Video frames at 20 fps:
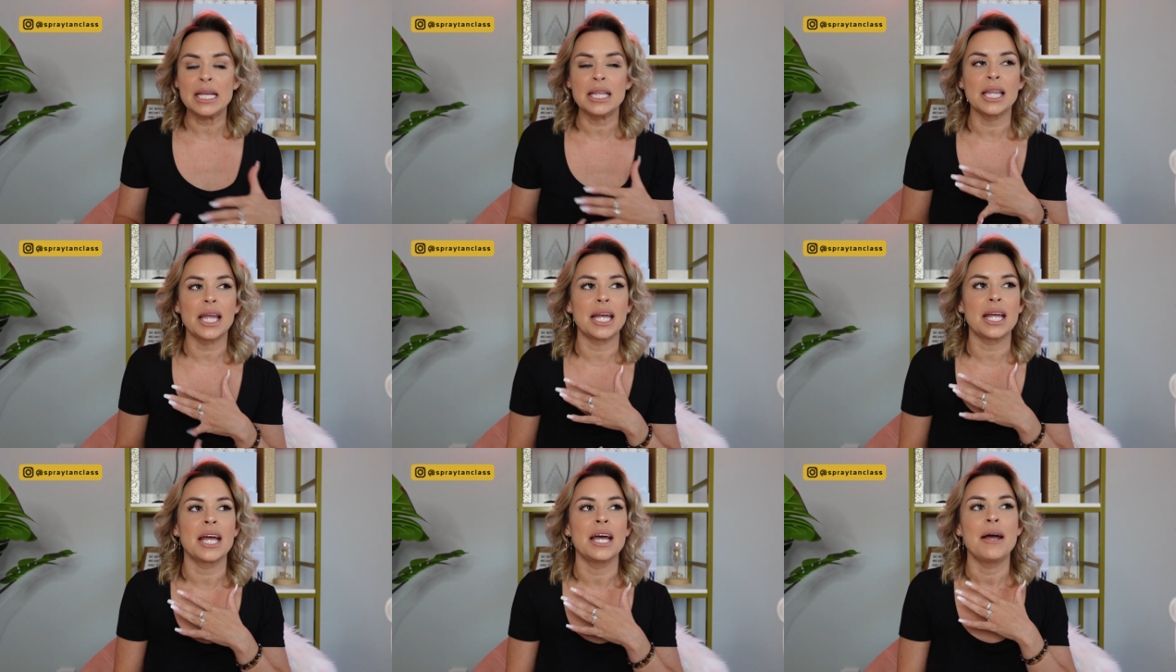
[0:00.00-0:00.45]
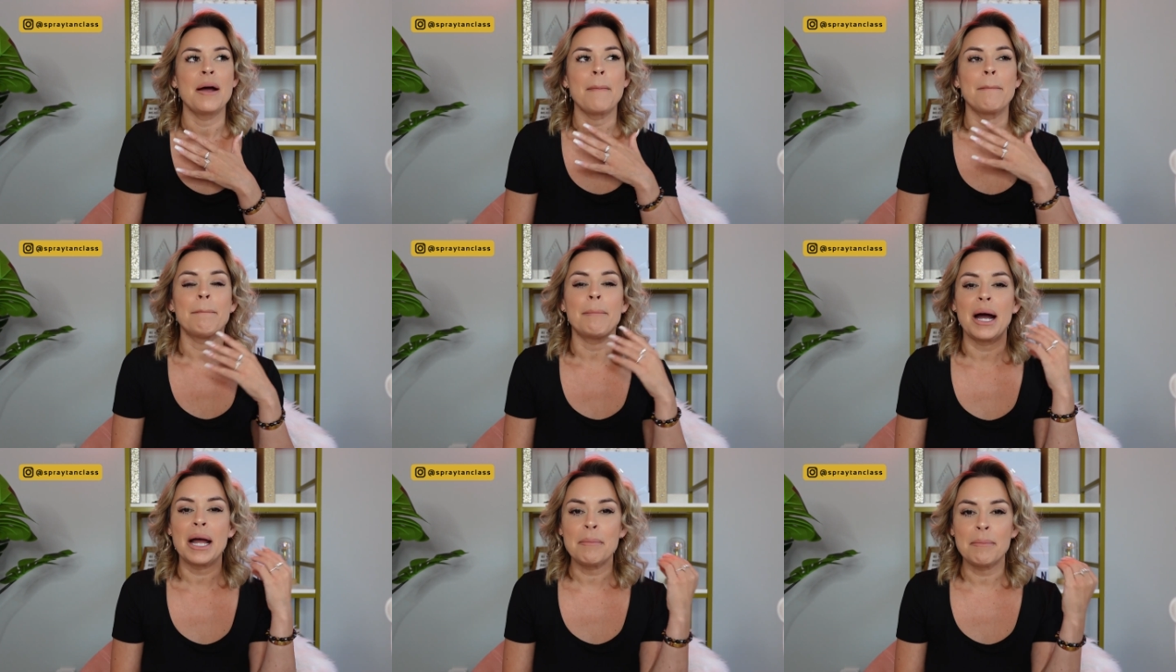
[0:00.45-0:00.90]
Like
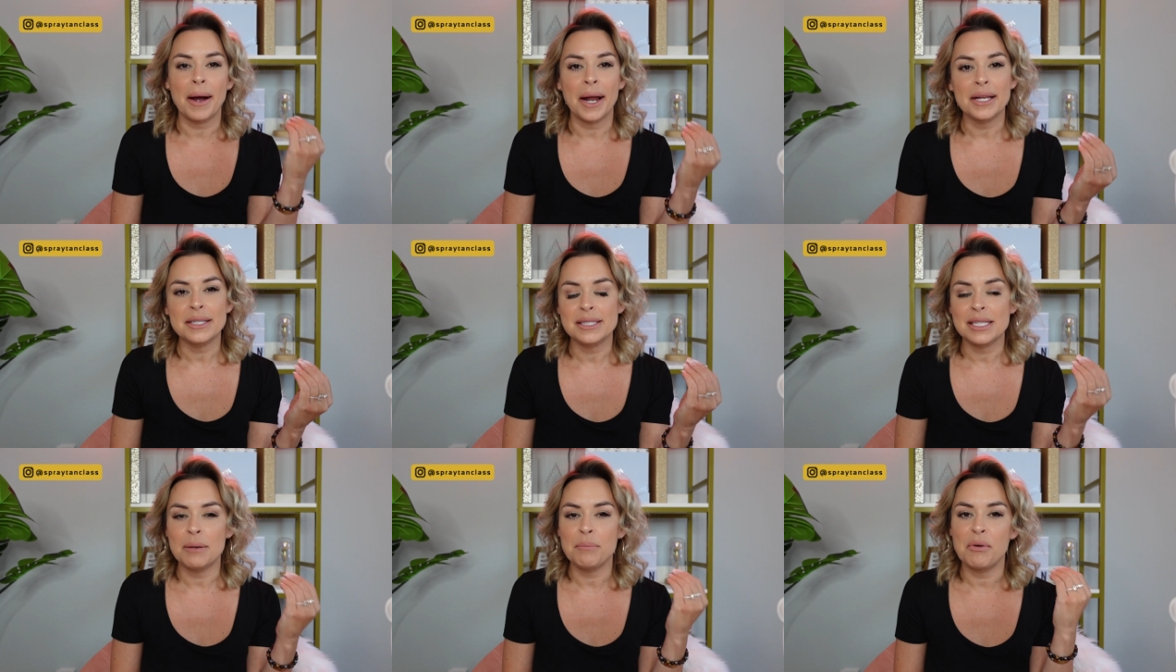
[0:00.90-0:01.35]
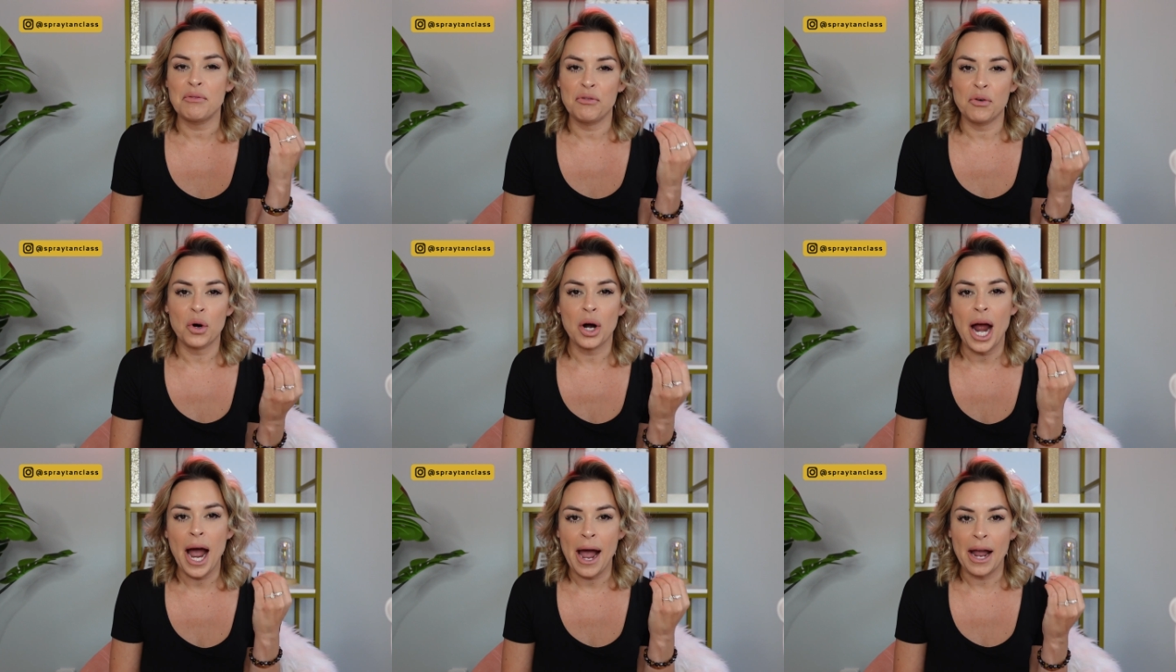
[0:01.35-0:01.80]
my mindset
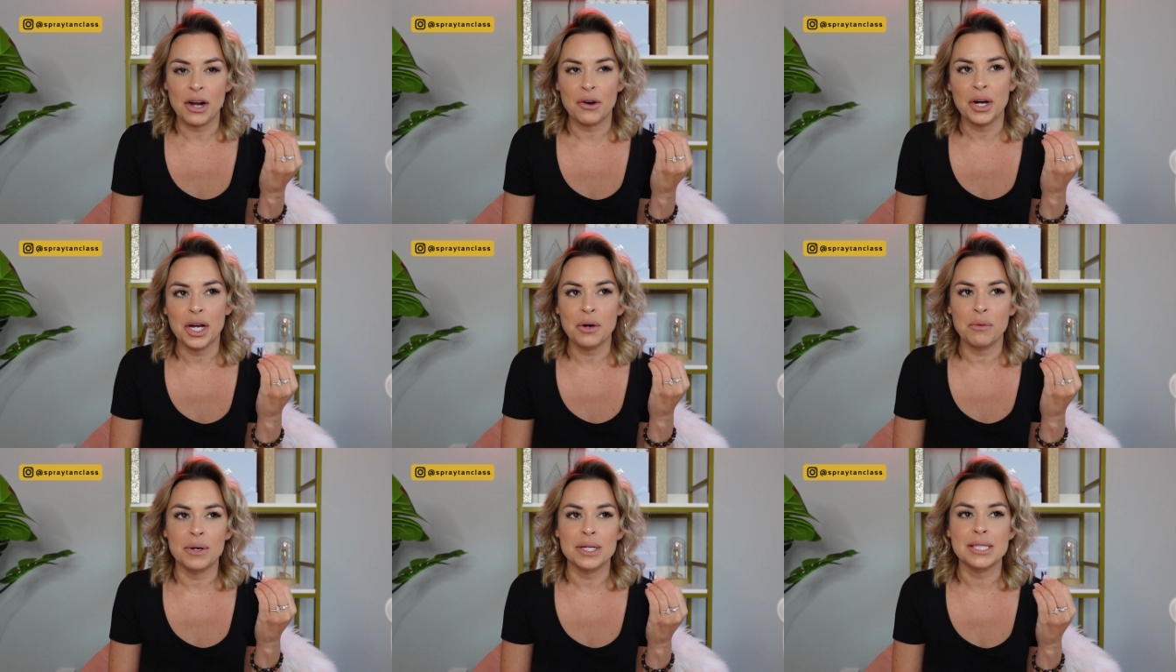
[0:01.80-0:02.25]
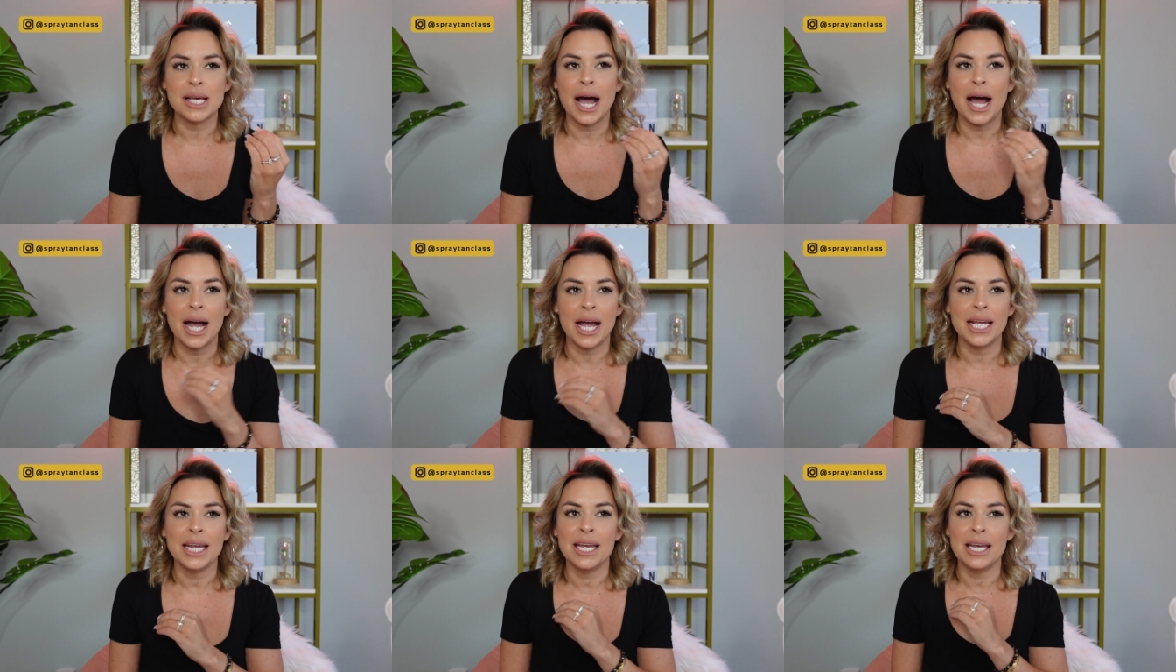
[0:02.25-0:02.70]
before hiring was
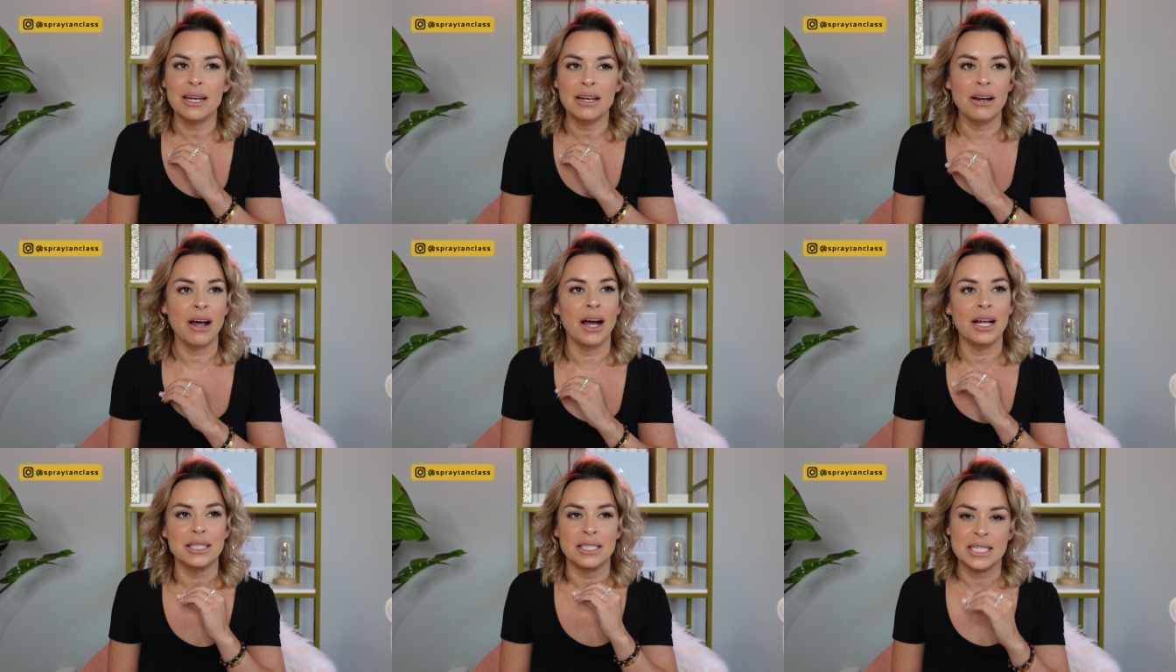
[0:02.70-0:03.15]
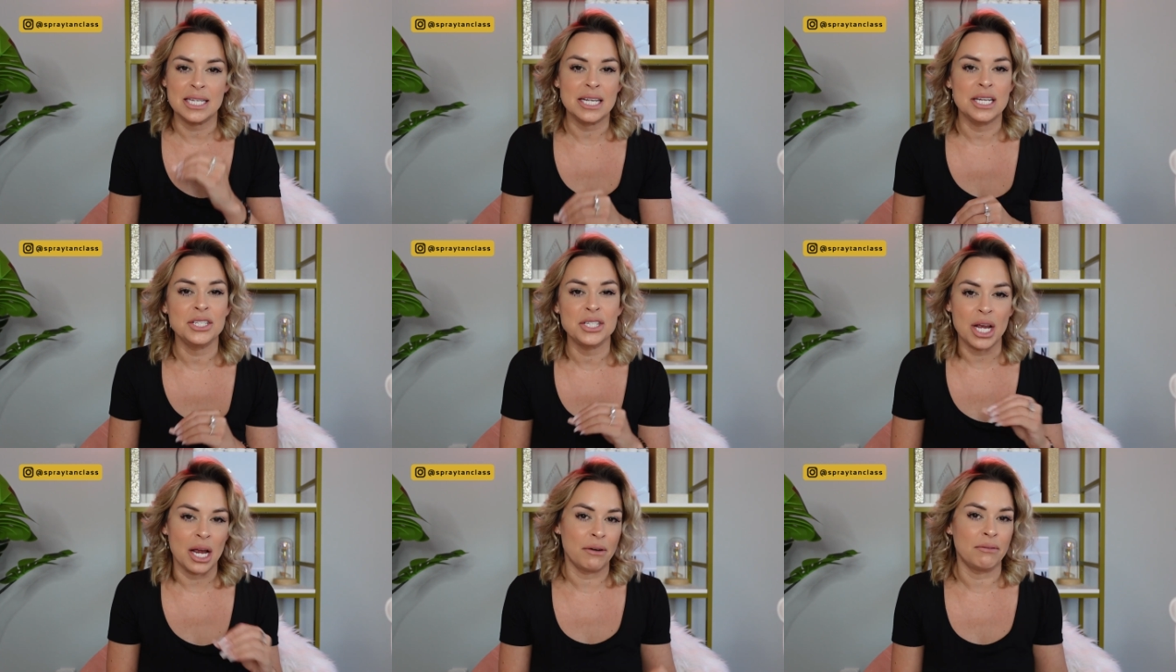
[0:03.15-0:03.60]
I cannot
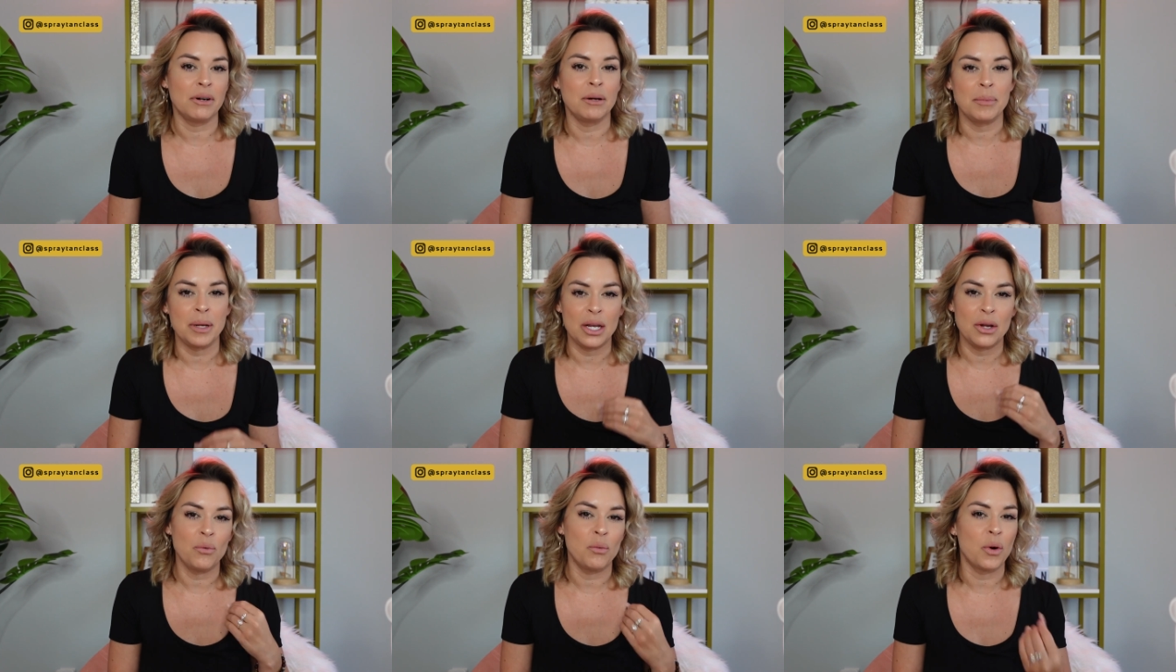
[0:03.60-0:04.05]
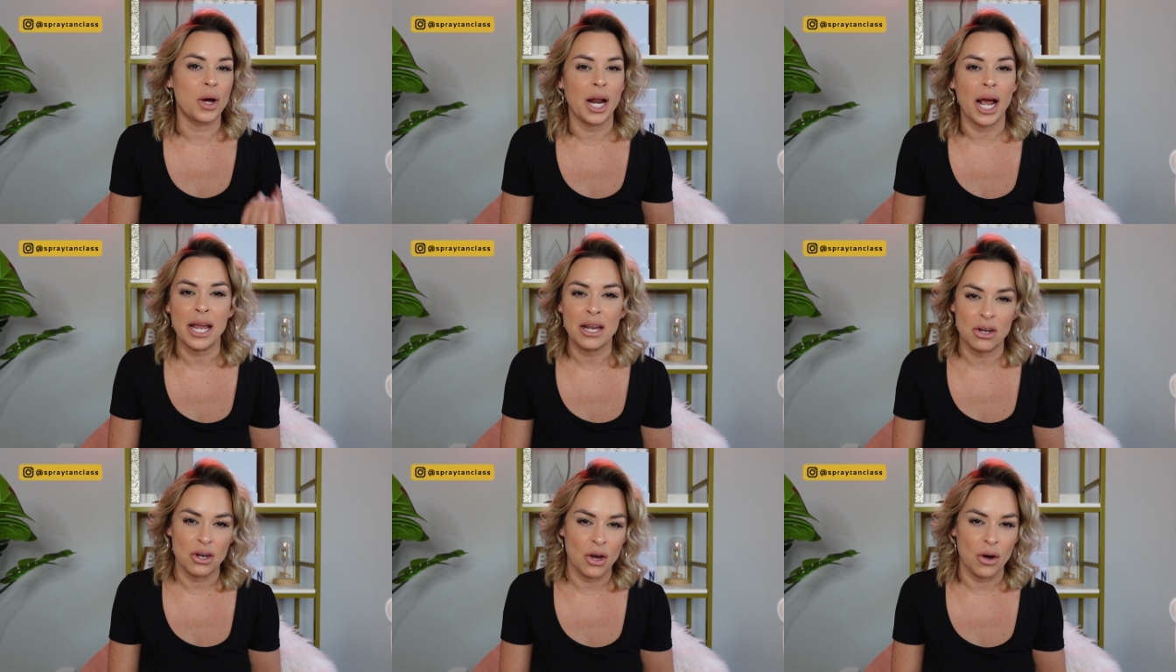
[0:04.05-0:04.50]
teach everybody what
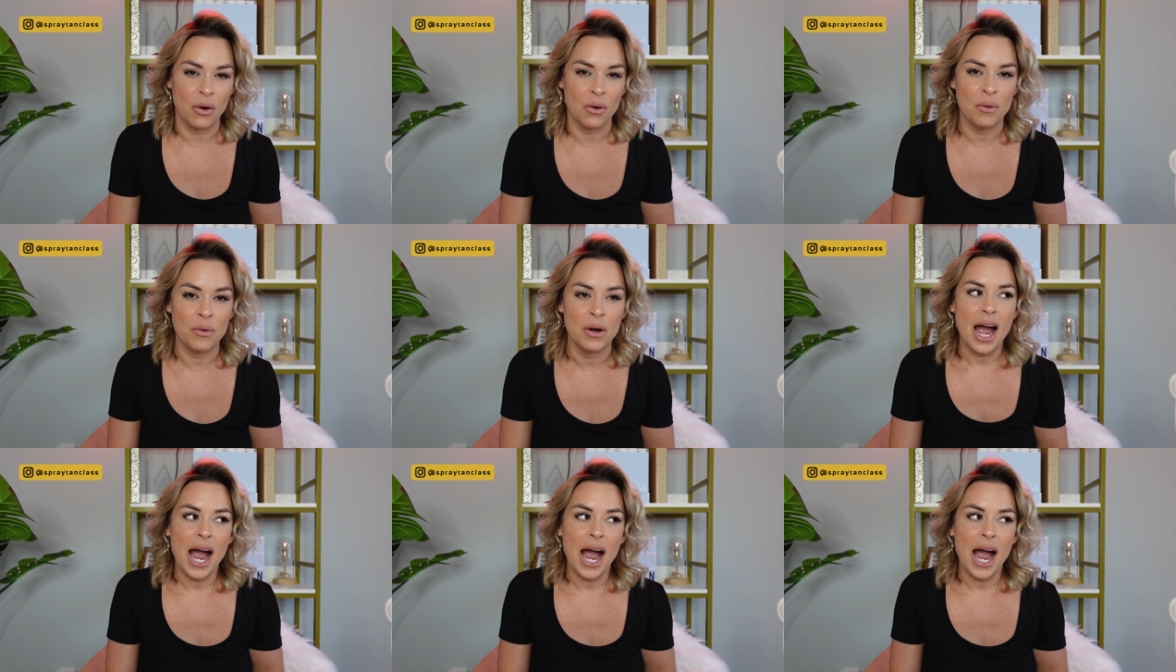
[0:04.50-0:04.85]
I know.